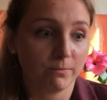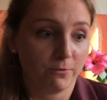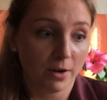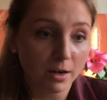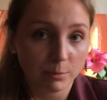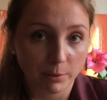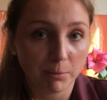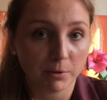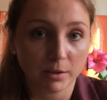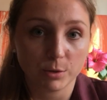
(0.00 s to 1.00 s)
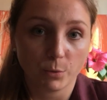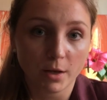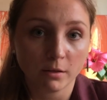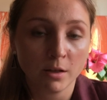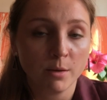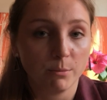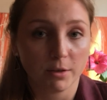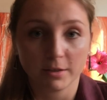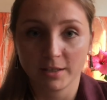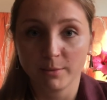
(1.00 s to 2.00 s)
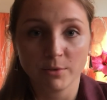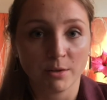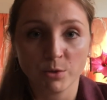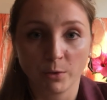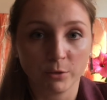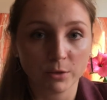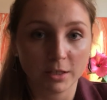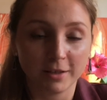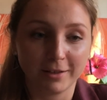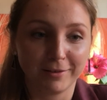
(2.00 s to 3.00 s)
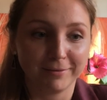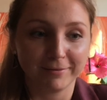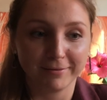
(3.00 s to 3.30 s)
fire people as well, because sometimes when you see that